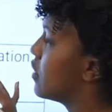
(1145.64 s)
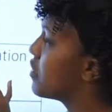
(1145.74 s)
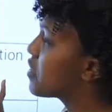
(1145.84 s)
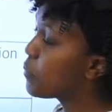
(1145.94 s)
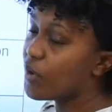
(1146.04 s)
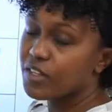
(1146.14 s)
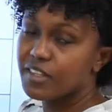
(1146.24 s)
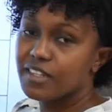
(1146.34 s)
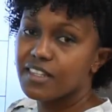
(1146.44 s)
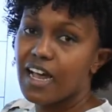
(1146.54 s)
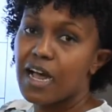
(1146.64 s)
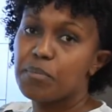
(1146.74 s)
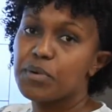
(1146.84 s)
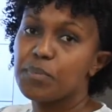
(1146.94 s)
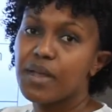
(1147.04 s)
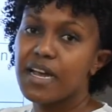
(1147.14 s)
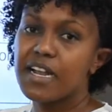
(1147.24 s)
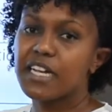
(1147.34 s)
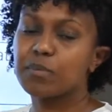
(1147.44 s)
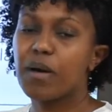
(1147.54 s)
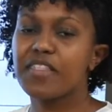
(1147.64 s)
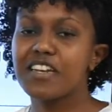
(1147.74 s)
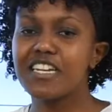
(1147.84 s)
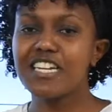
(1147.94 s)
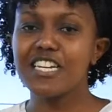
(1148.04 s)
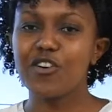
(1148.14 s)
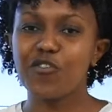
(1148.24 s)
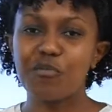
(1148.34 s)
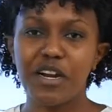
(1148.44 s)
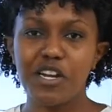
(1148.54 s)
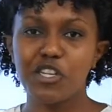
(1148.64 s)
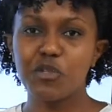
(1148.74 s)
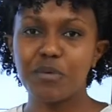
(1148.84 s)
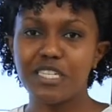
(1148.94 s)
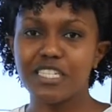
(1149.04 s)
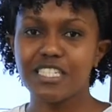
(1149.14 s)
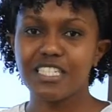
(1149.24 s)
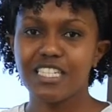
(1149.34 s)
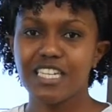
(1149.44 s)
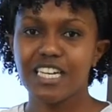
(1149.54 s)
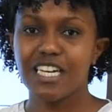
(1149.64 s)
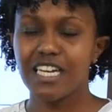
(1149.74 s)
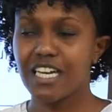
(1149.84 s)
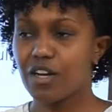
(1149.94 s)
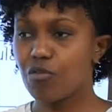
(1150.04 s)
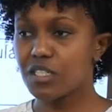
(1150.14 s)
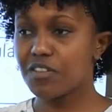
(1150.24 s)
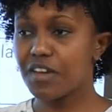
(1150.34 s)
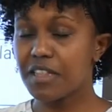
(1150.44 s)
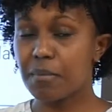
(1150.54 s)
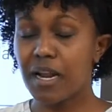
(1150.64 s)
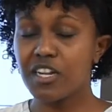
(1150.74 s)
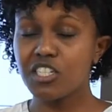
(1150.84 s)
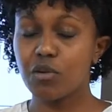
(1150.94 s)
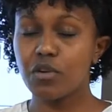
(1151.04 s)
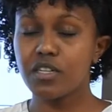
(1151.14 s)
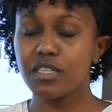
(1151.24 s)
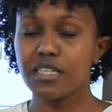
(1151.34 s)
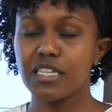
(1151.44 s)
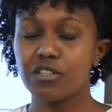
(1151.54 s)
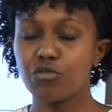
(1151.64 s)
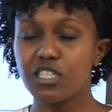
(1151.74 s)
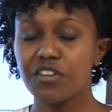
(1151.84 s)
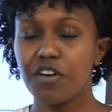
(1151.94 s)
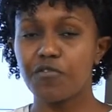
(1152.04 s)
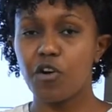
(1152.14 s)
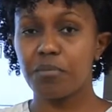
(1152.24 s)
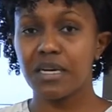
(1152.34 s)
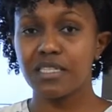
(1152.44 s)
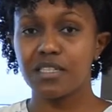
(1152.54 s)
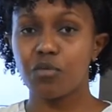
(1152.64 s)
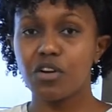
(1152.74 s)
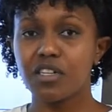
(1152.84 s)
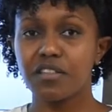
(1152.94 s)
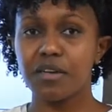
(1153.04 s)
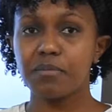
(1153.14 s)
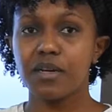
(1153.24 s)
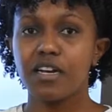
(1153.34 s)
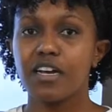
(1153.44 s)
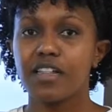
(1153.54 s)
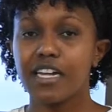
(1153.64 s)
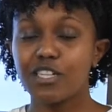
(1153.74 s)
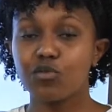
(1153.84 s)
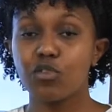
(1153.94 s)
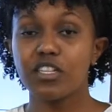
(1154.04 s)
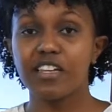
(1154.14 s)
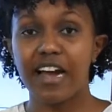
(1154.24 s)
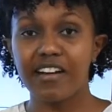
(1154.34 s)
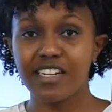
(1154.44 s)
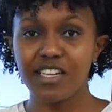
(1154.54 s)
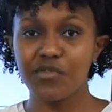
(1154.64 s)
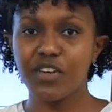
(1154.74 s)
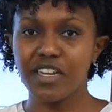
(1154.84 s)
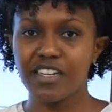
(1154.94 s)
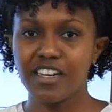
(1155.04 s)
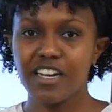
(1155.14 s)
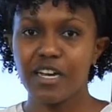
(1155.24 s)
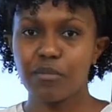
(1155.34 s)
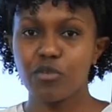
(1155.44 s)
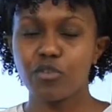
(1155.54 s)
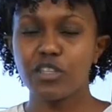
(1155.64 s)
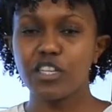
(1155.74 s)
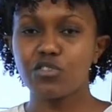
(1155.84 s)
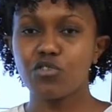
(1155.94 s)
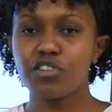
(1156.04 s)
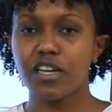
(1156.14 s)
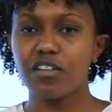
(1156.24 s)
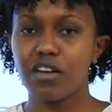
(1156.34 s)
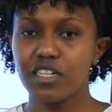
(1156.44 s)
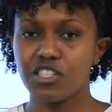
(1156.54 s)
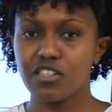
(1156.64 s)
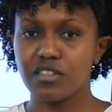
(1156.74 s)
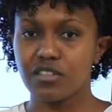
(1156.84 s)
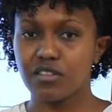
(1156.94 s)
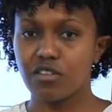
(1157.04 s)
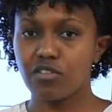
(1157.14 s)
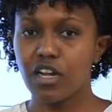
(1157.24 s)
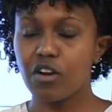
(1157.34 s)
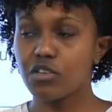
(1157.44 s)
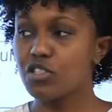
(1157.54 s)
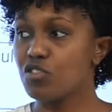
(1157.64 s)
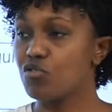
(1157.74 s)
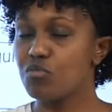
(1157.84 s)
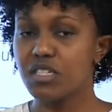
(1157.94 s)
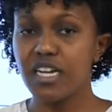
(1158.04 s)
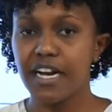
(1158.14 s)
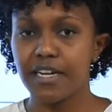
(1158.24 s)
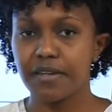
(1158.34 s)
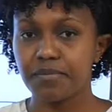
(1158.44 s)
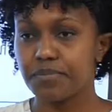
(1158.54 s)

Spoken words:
reports are prepared as per the need of management. Whatever the manager wants, in whichever format they want them, that is what they are given, because there is no regulation on how it should be done.